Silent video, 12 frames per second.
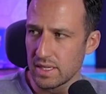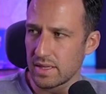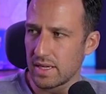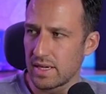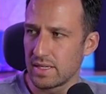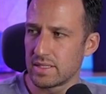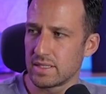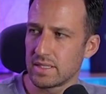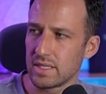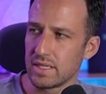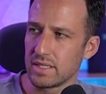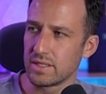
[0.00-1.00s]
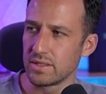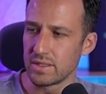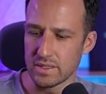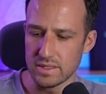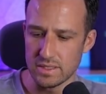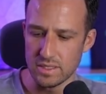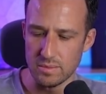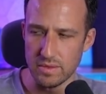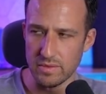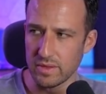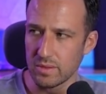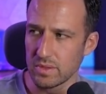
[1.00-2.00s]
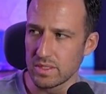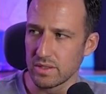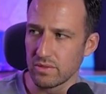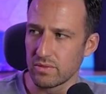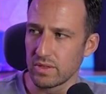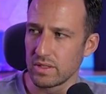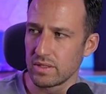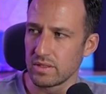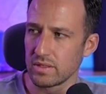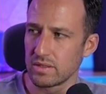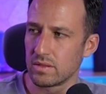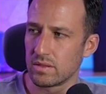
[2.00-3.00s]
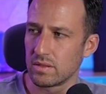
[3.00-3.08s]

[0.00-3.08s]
that, enter in some of the missing fields.